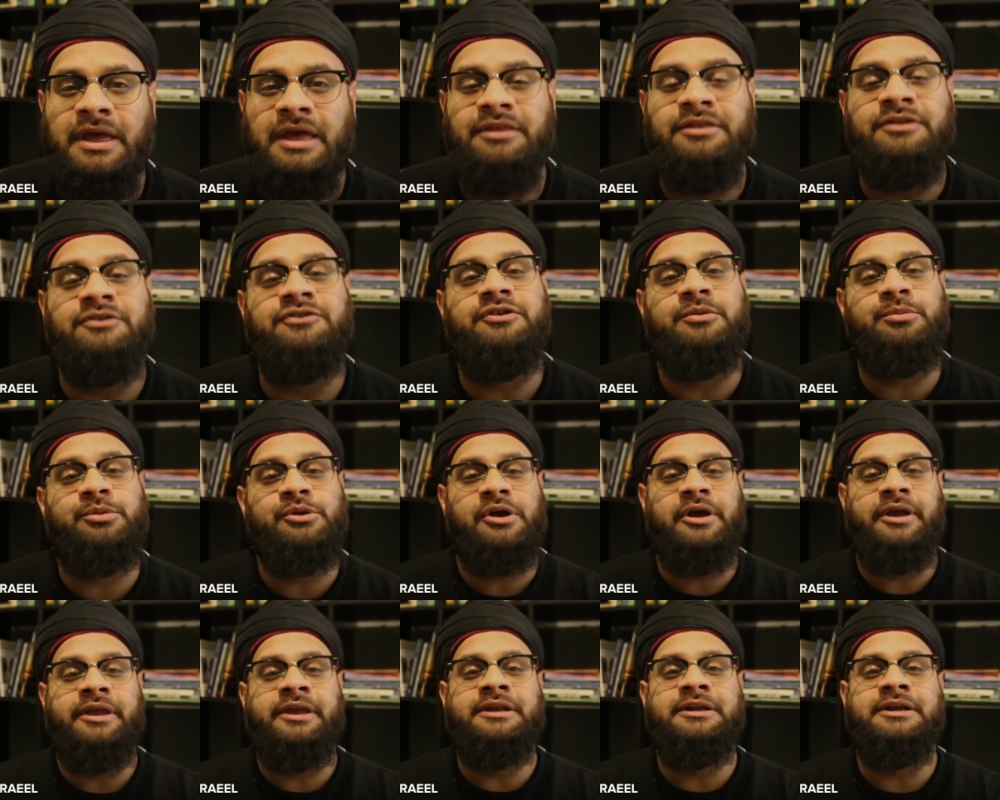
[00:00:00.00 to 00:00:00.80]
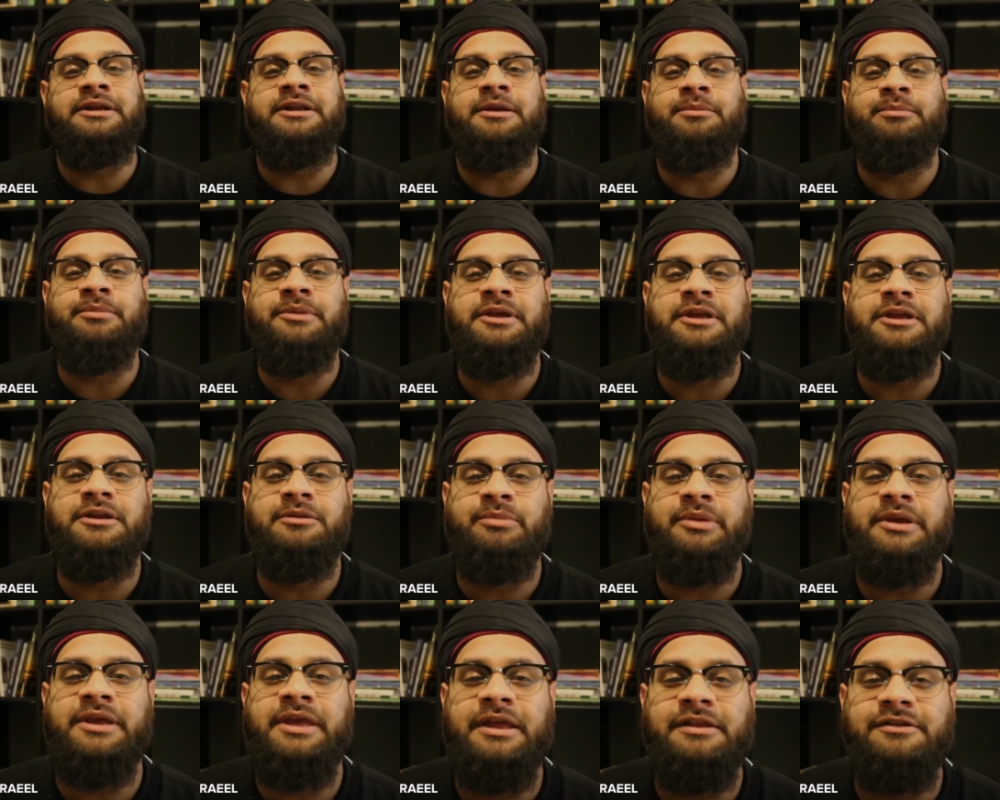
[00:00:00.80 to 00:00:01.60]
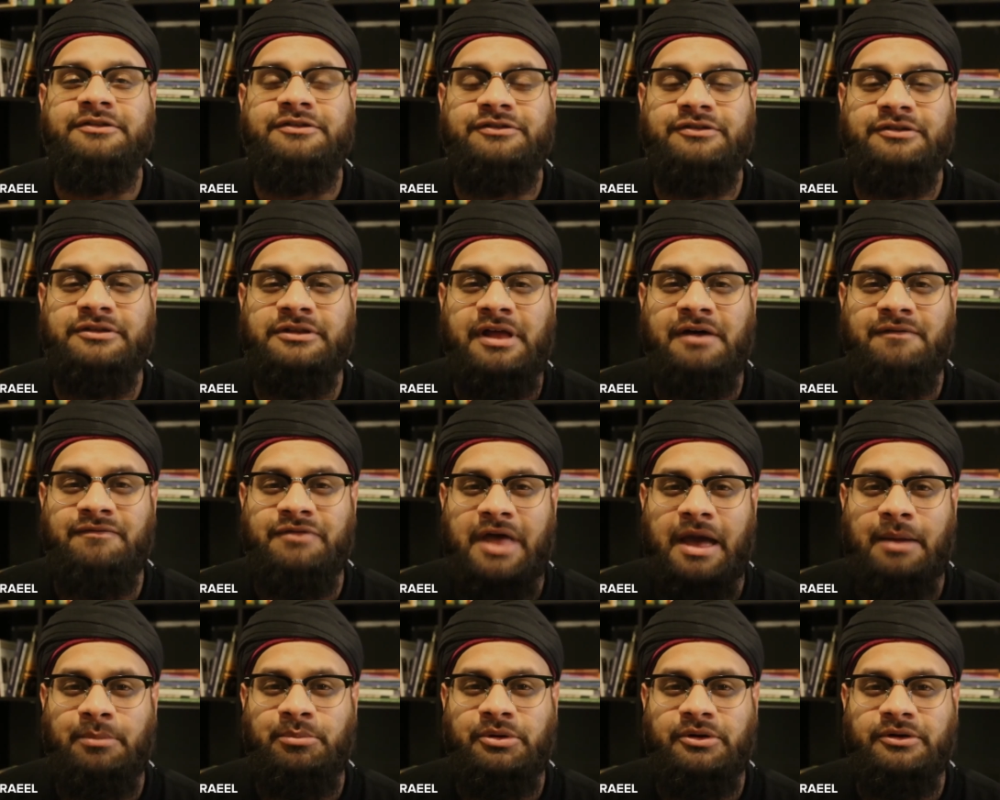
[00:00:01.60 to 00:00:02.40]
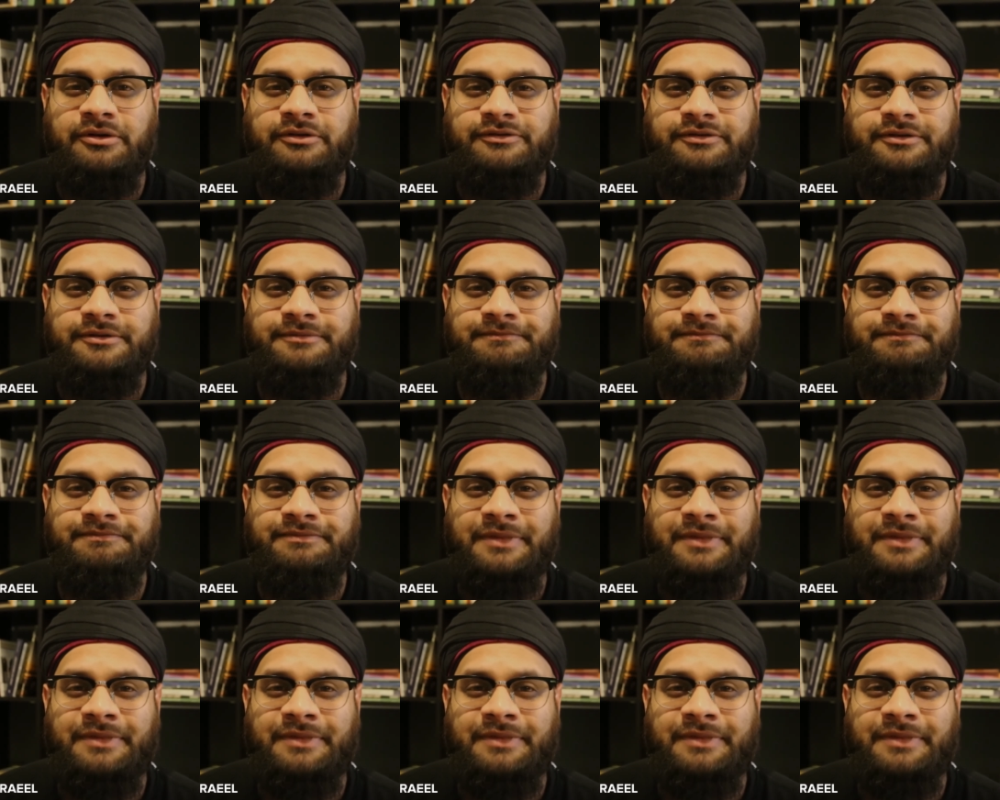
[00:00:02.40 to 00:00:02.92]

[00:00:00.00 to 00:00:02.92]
Then JIBRAEEL al-Amin begins to love that person.